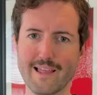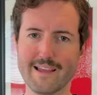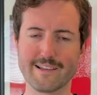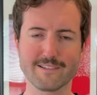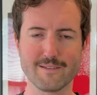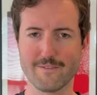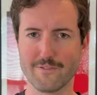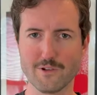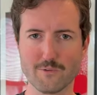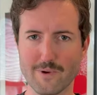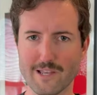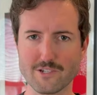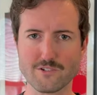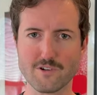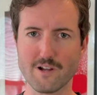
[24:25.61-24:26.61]
like a few
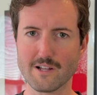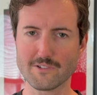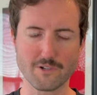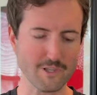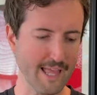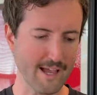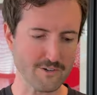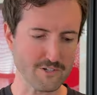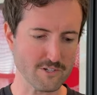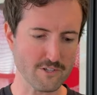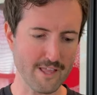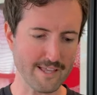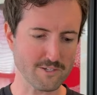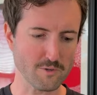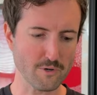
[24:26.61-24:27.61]
restaurants or lounges or
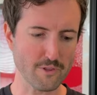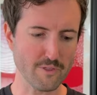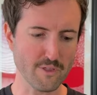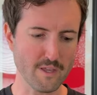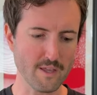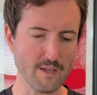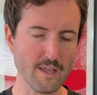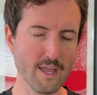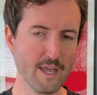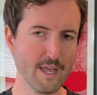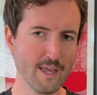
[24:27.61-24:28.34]
that sort of thing.